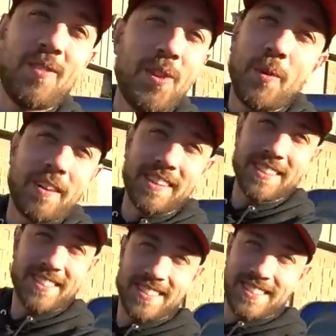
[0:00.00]
What are you wearing?
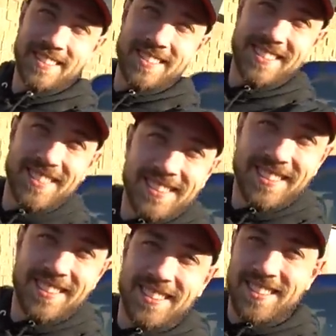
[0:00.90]

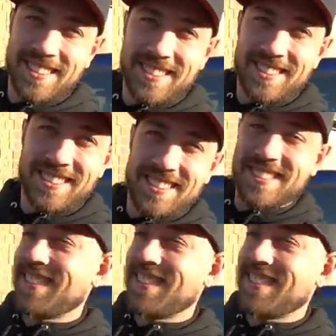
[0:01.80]
New hair gel.